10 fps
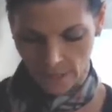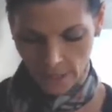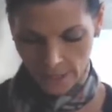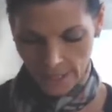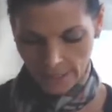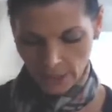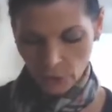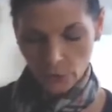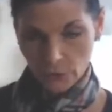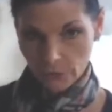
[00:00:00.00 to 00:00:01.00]
Again,
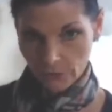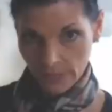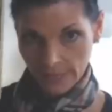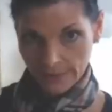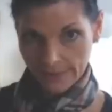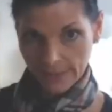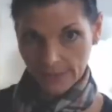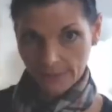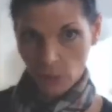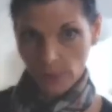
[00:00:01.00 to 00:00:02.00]
you got the
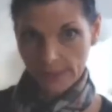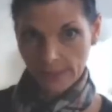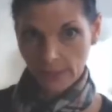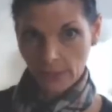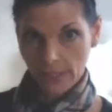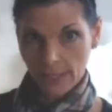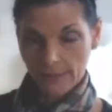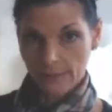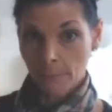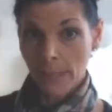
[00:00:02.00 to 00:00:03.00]
Six of Coins here. Again,
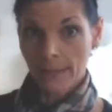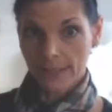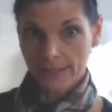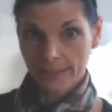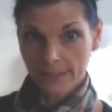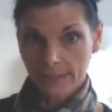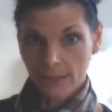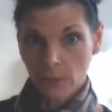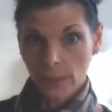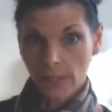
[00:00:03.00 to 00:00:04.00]
balance,
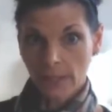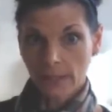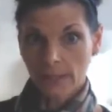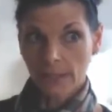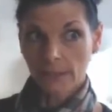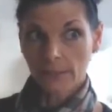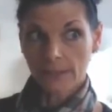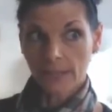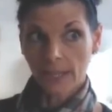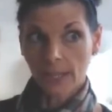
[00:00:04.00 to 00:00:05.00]
okay? Give
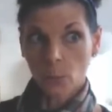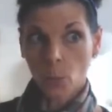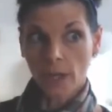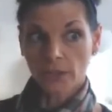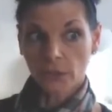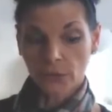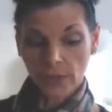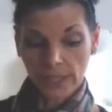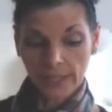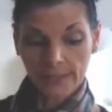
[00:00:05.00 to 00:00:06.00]
and take. Watch your
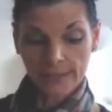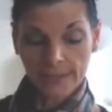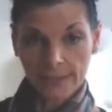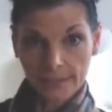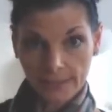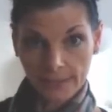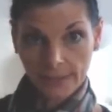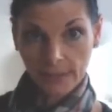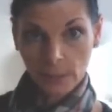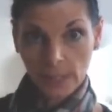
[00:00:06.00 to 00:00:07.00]
finances,
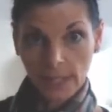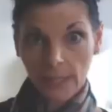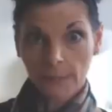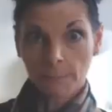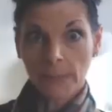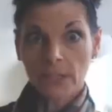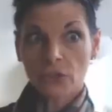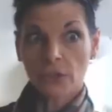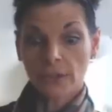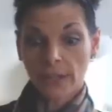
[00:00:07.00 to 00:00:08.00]
okay? Make
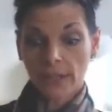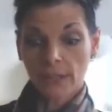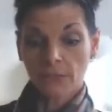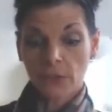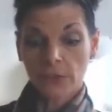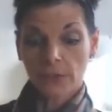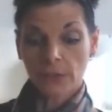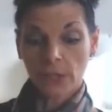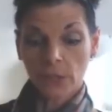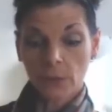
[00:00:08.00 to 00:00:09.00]
sure that if you're,
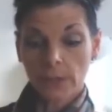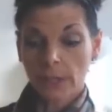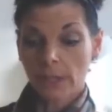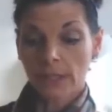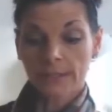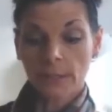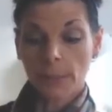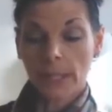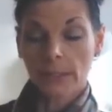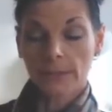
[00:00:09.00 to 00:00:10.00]
you know, in some
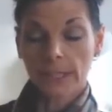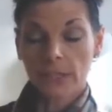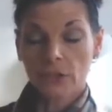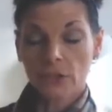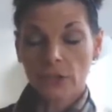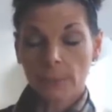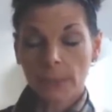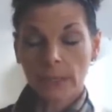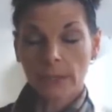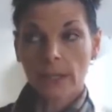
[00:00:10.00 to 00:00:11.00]
kind of relationship
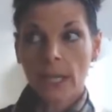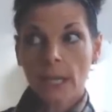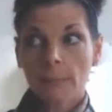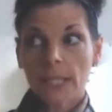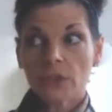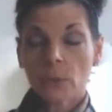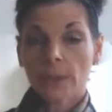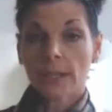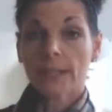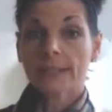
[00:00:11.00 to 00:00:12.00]
here, make
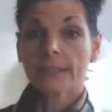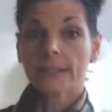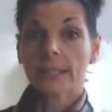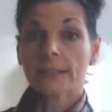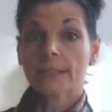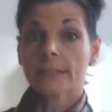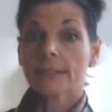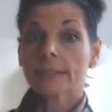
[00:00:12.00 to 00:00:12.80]
sure that it's